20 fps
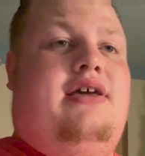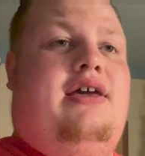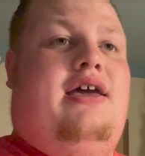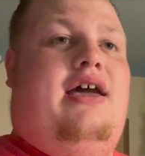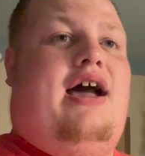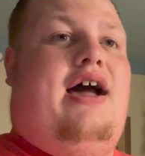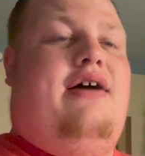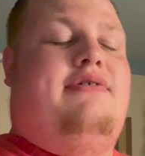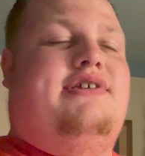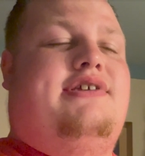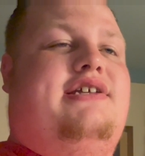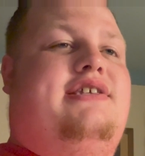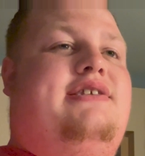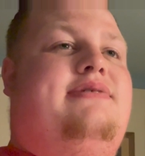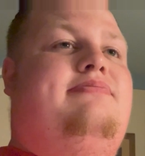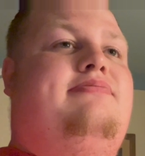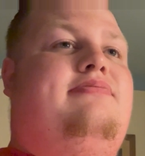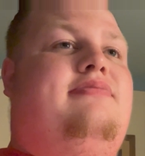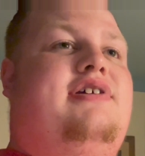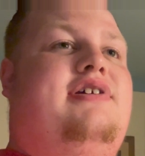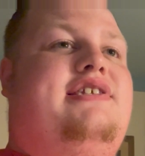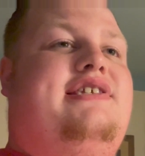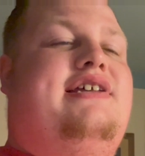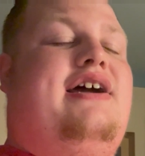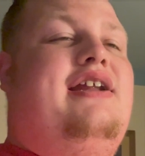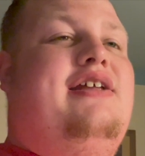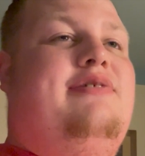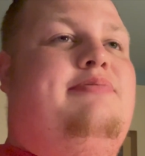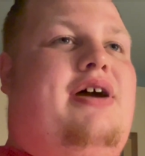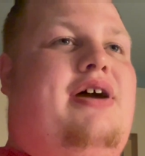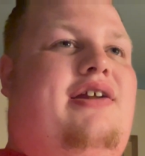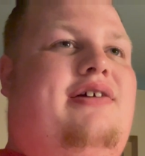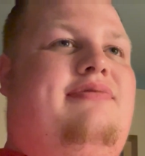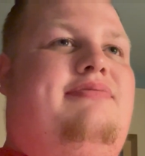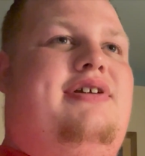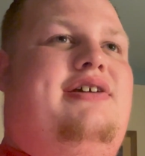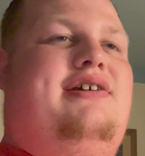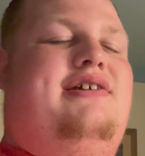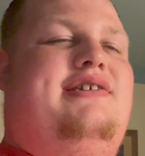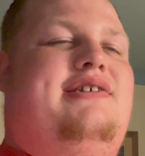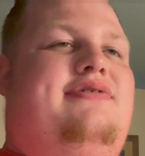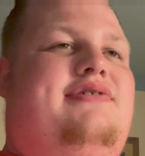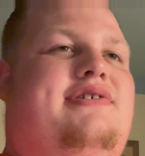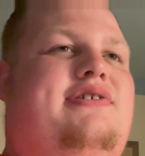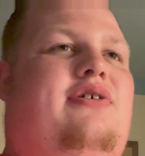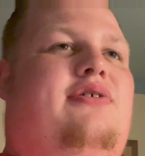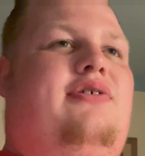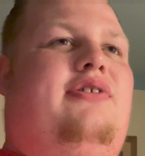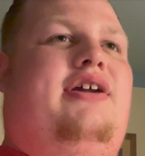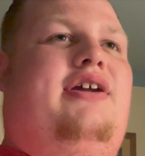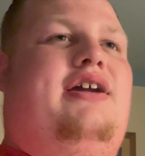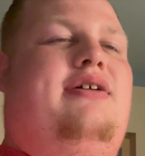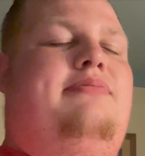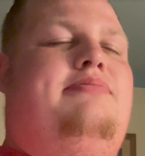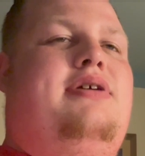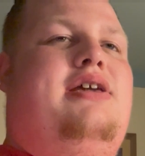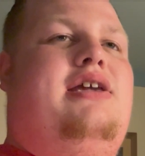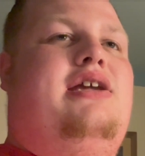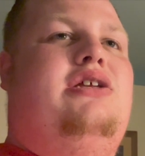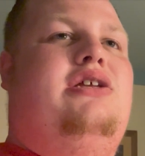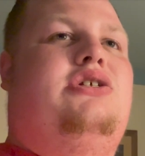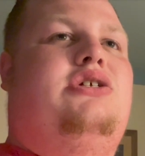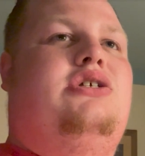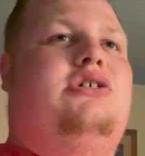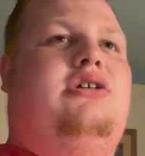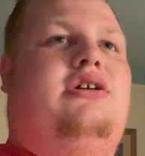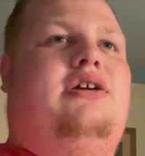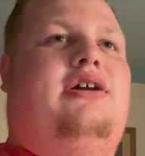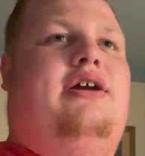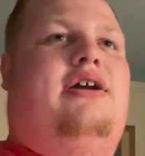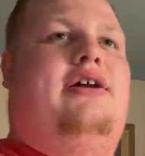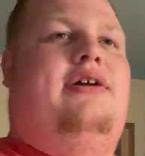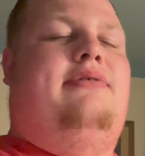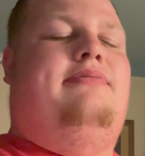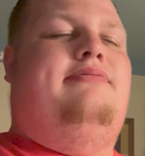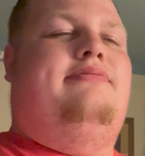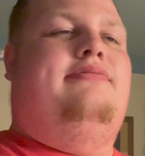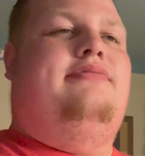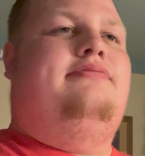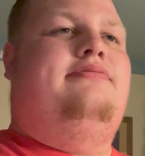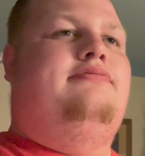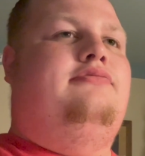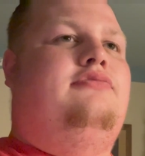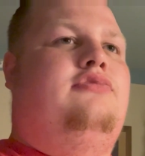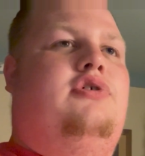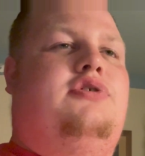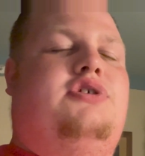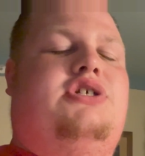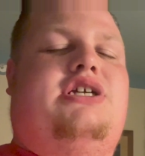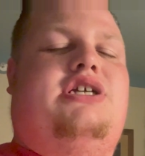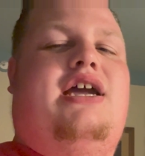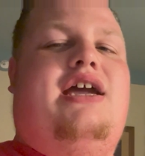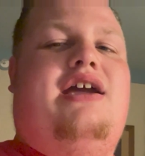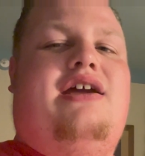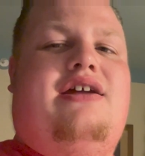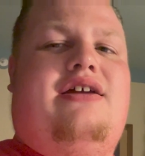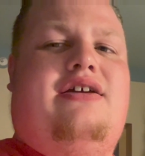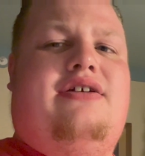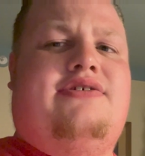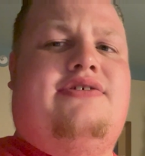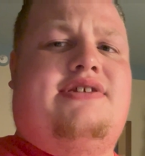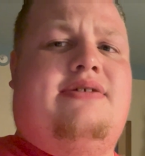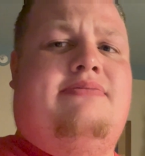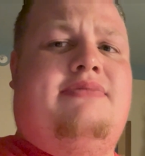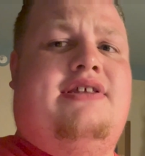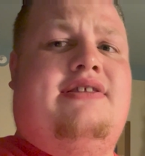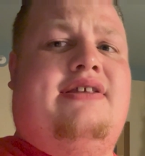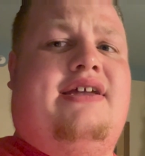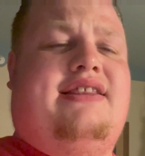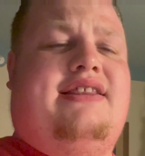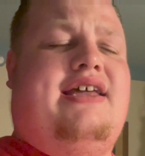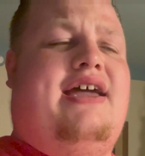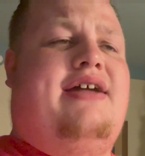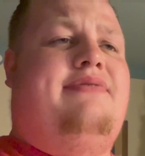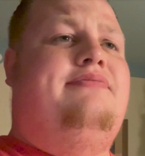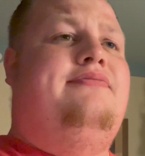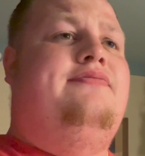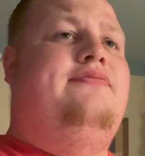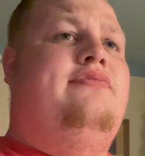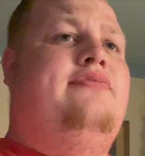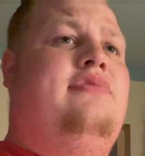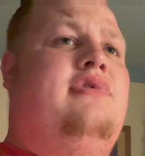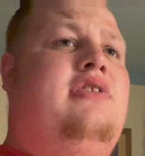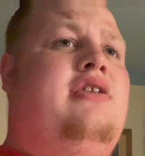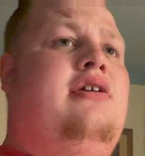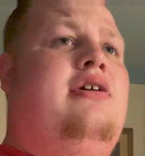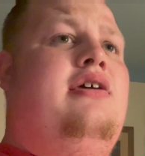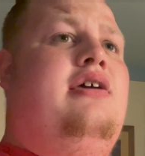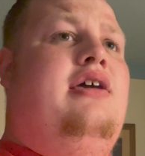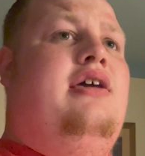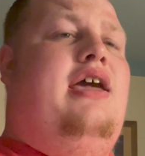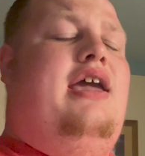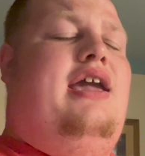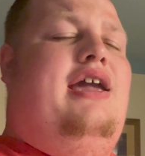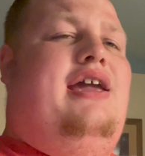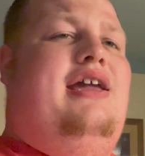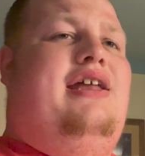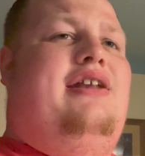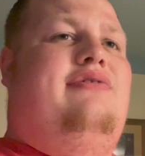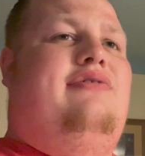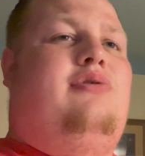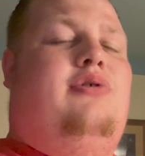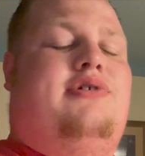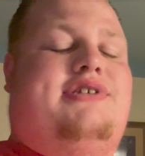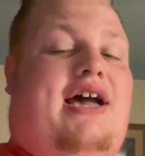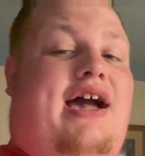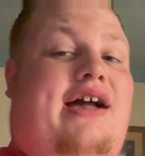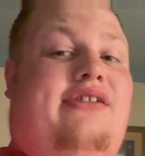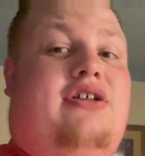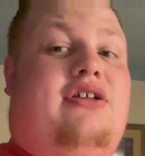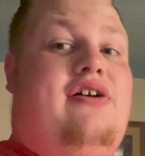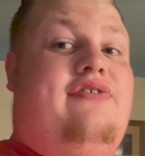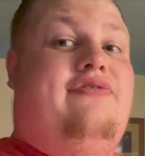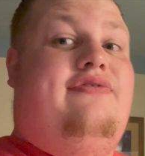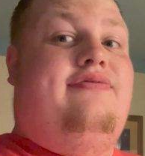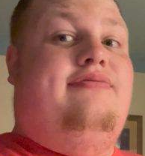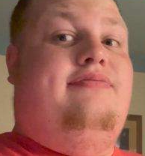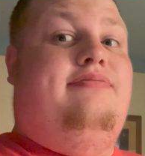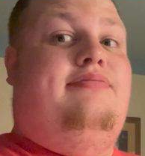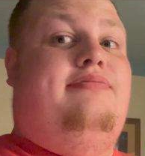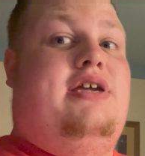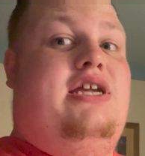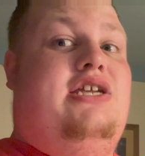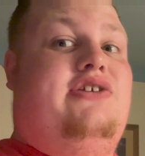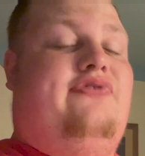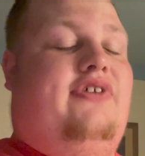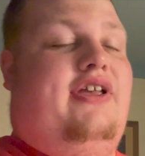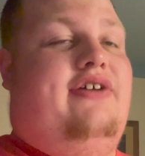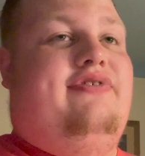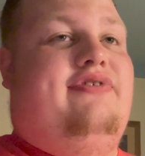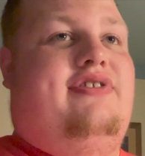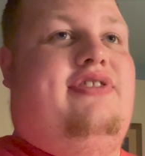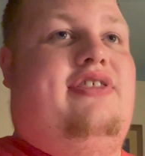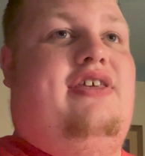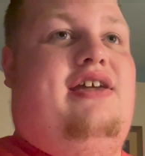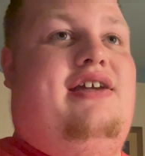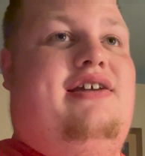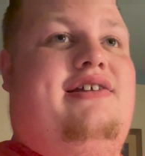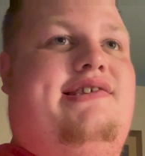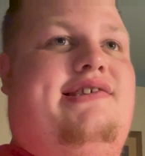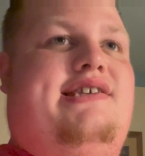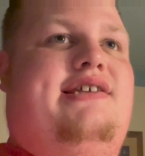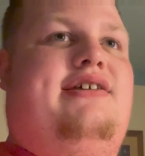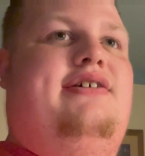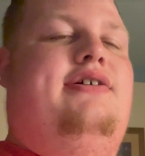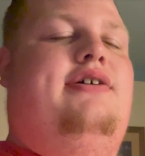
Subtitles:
I was excited about it because it was called like a peach rocher or something like that. And of course I love peach flavored things.